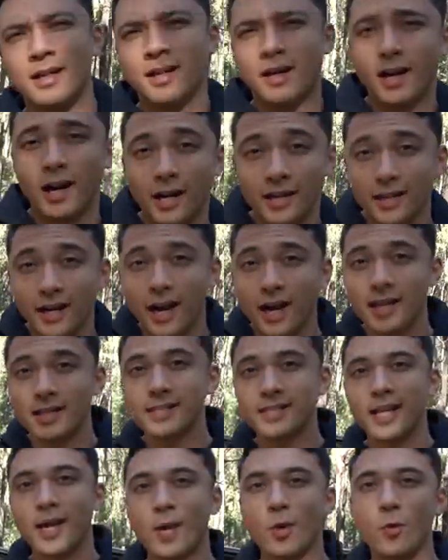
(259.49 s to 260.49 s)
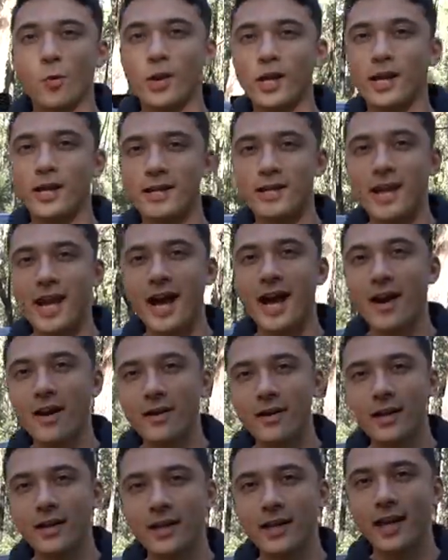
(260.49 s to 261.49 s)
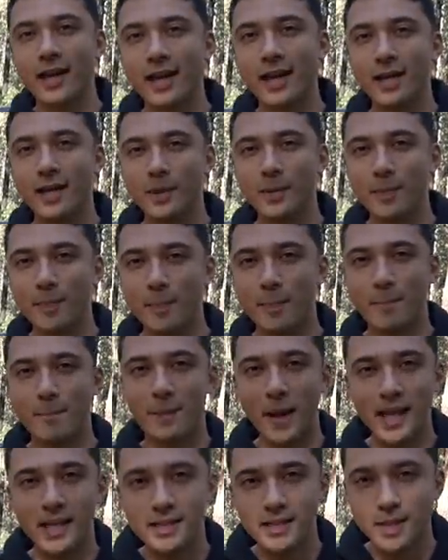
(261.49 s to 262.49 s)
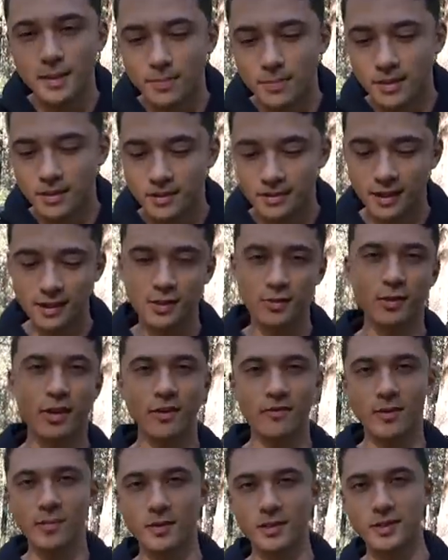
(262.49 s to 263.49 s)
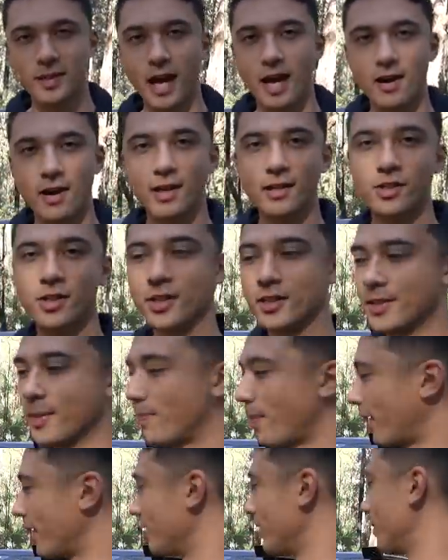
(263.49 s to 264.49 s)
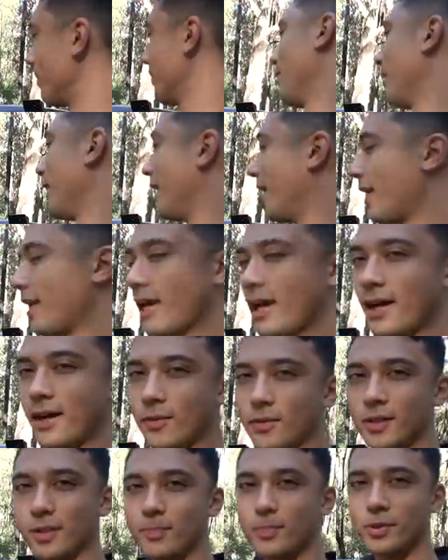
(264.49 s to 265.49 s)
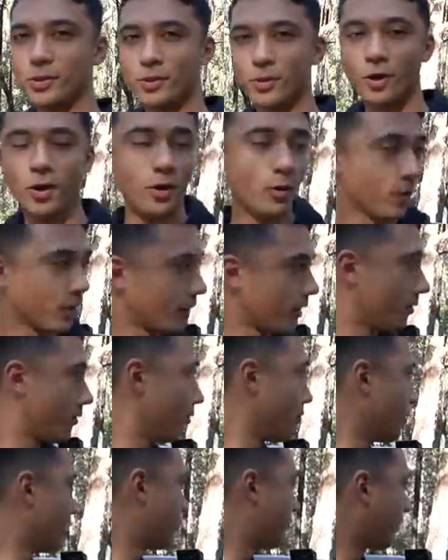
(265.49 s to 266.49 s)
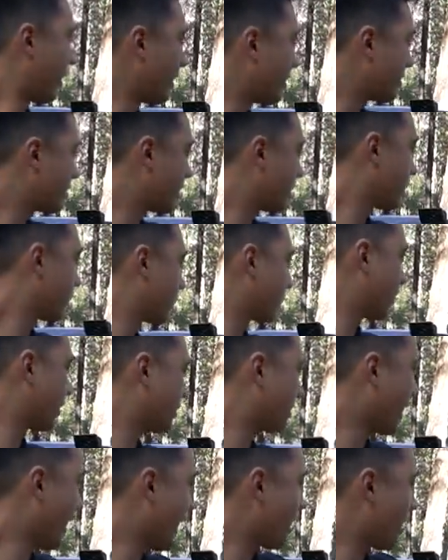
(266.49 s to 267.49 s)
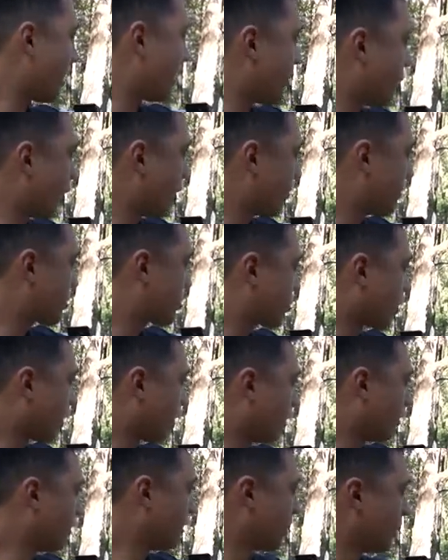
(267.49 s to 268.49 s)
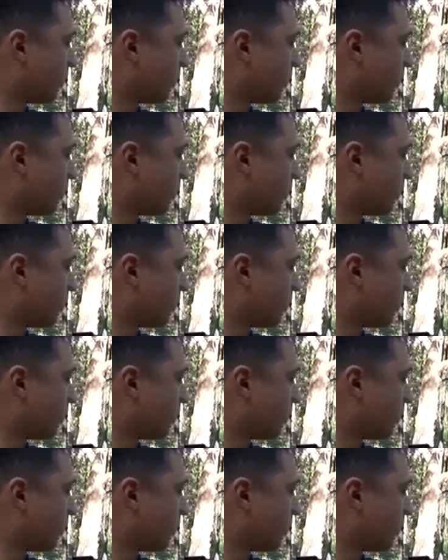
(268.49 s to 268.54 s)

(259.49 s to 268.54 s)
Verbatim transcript: All right guys, we are now in Bunyip. That's right, from the garage to Bunyip. We're here now with the patrol. We've got a few friends here. We've got Kaya and her patrol.